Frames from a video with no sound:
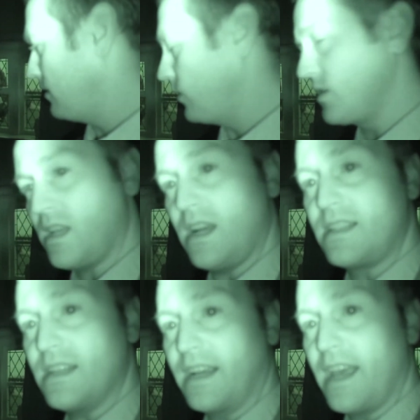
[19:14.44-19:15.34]
Oh, it's
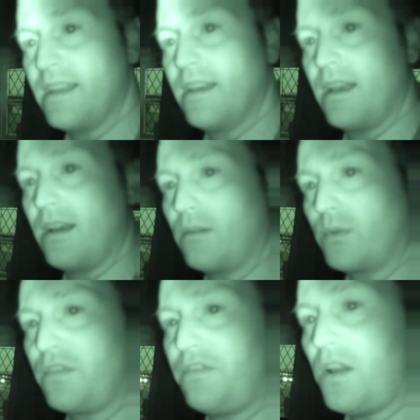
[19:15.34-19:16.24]
lighting again. I'm
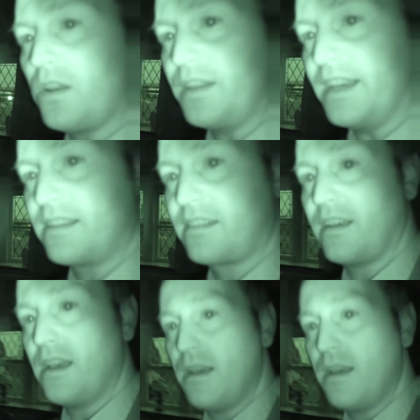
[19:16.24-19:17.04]
going to follow this